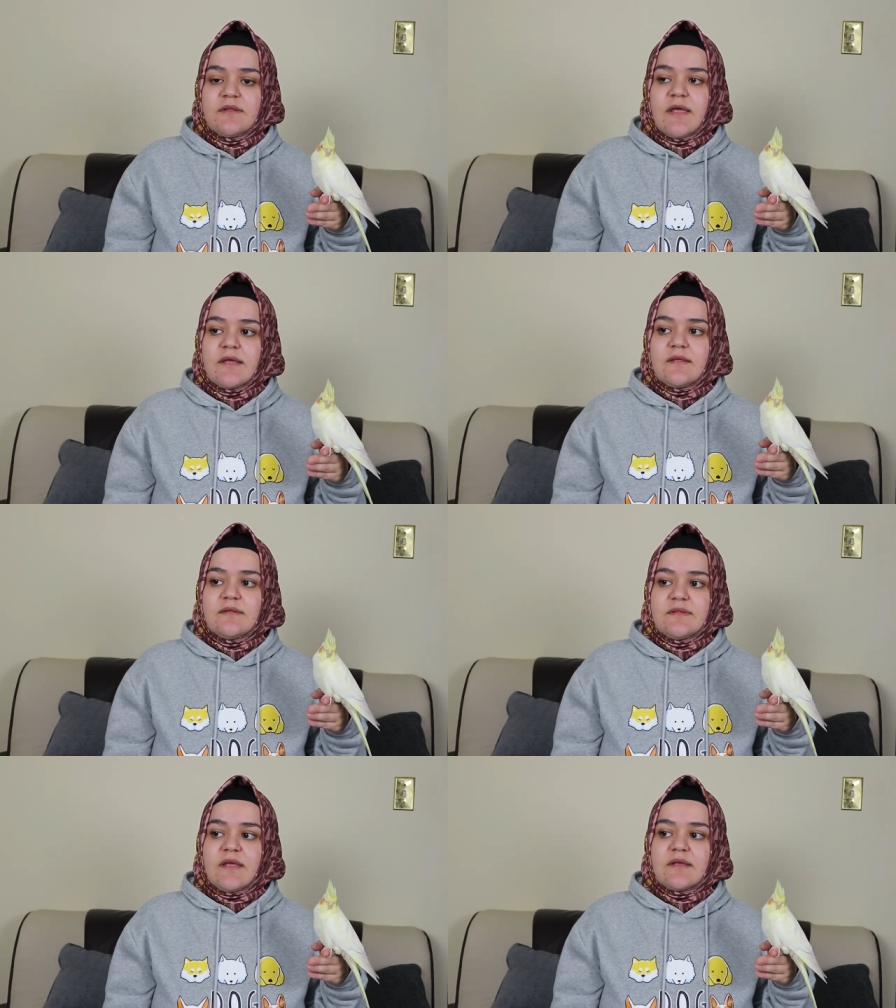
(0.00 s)
they
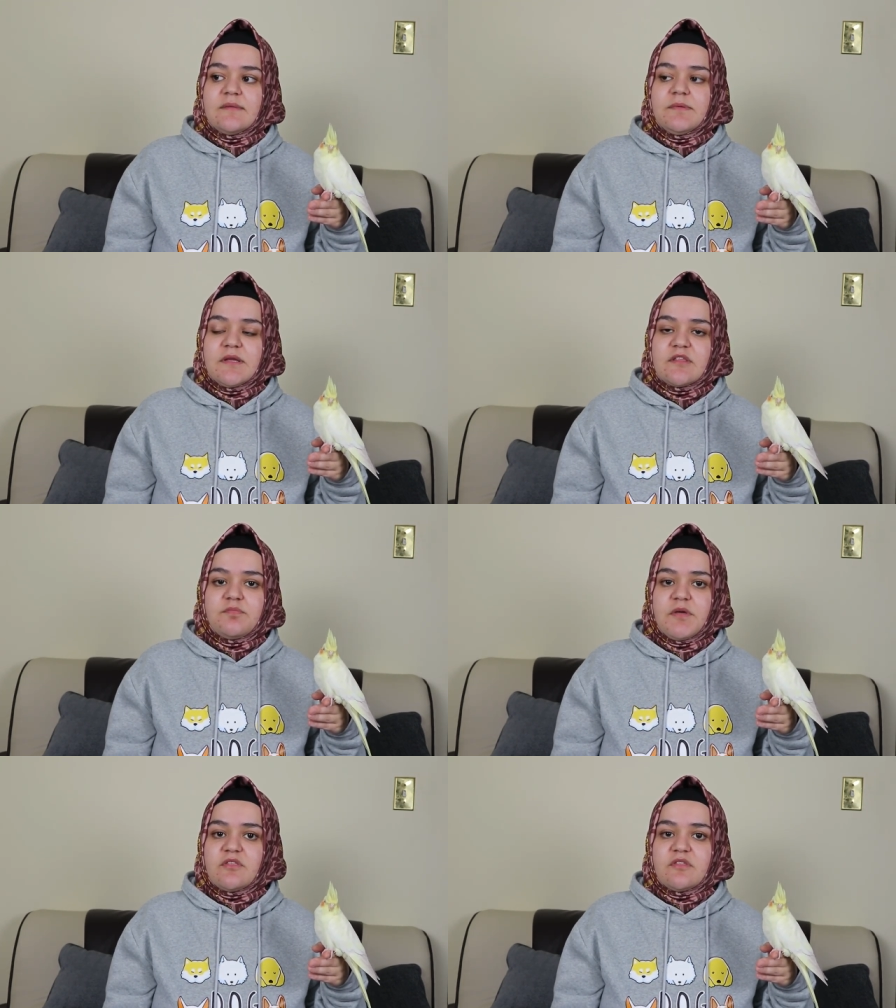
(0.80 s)
they could be
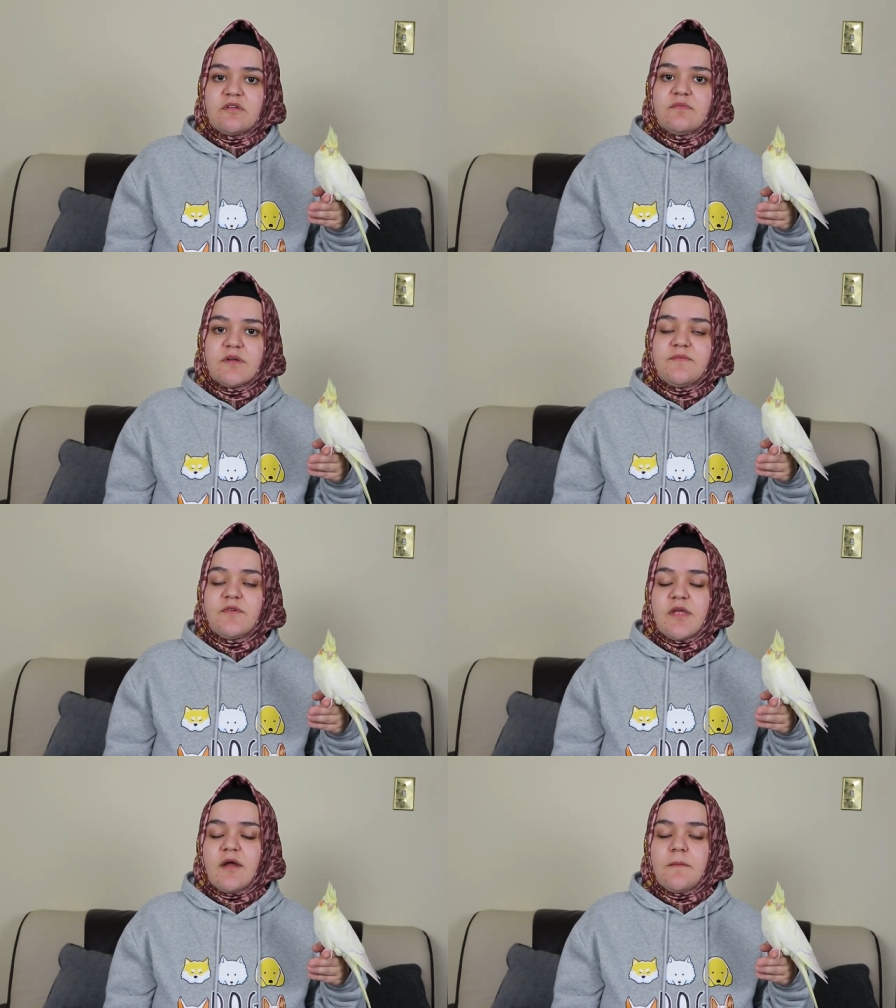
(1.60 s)
expensive if
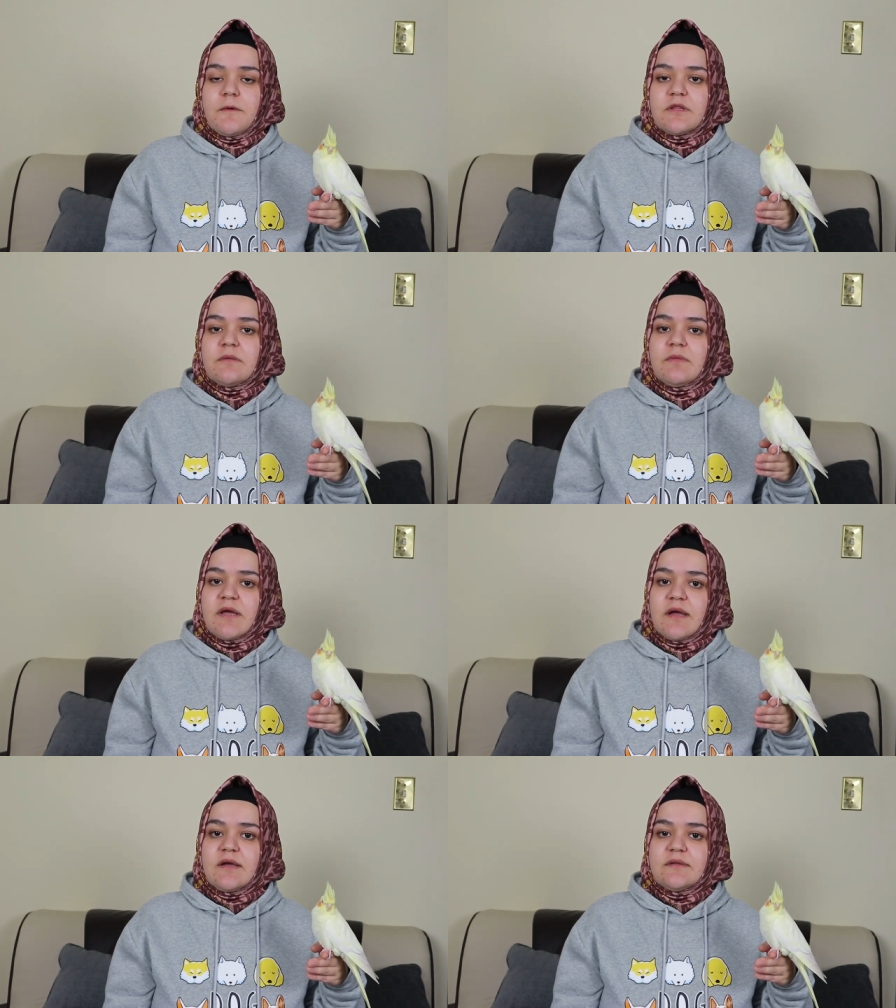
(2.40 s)
you care about them
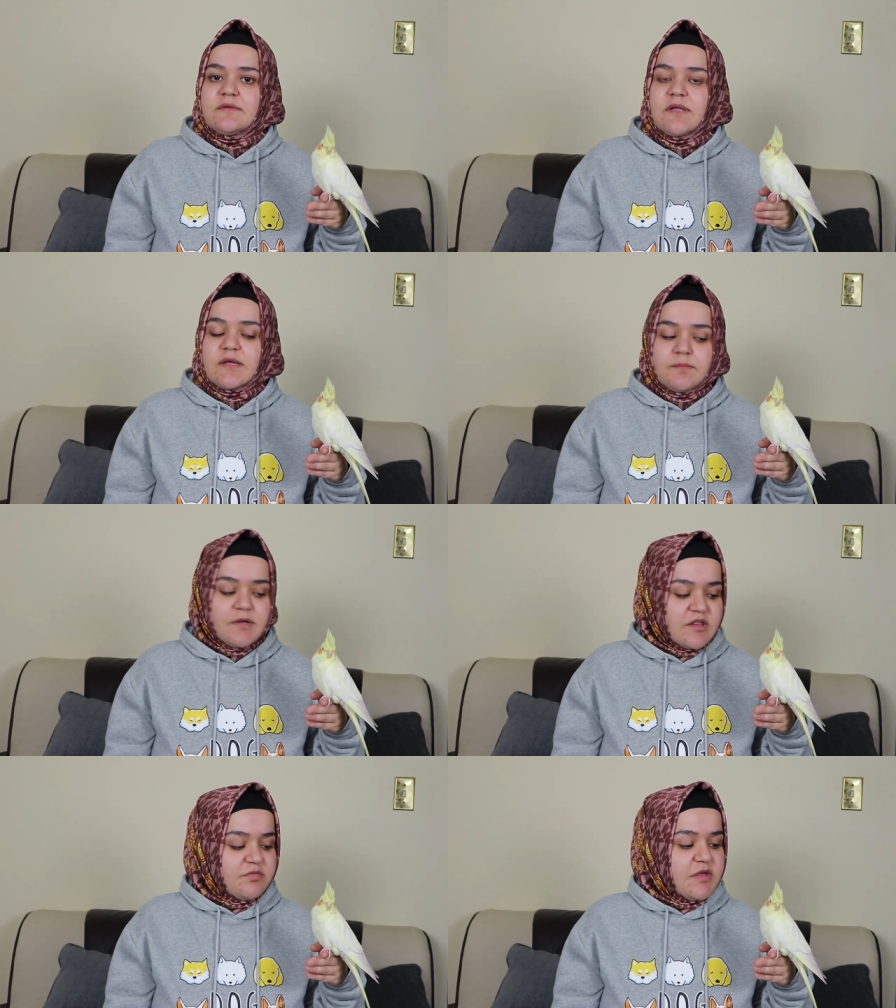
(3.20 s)
like I do they could
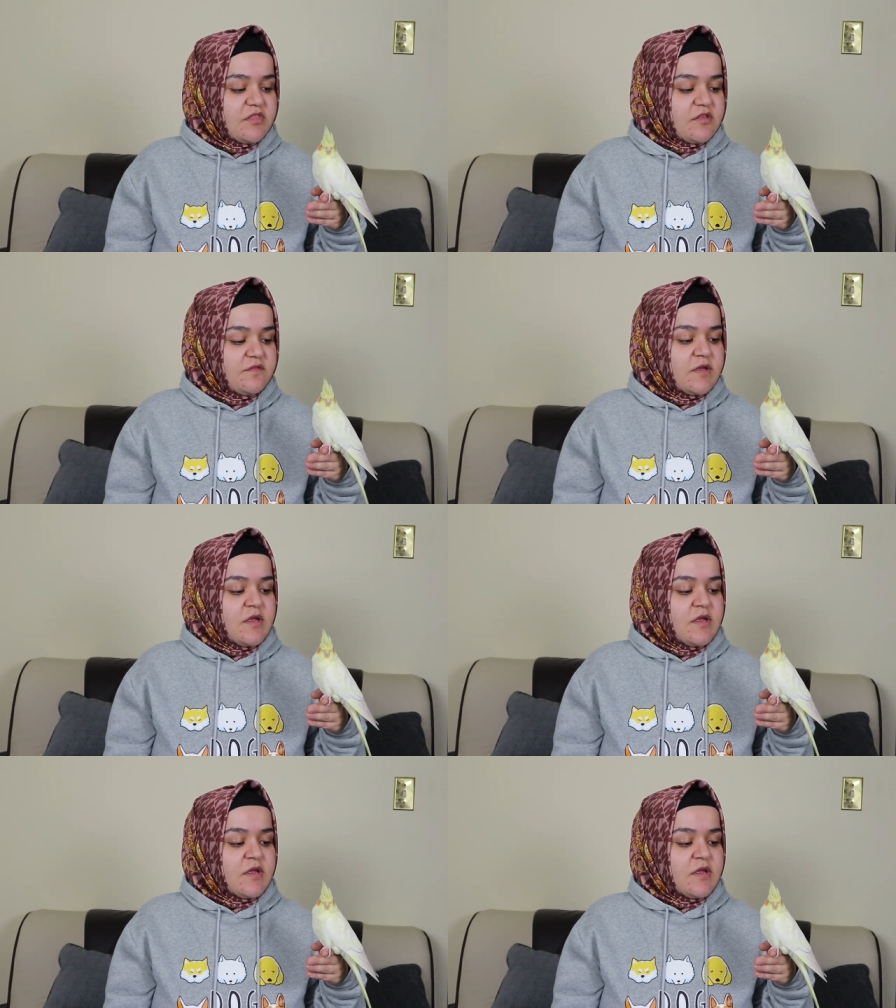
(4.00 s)
be expensive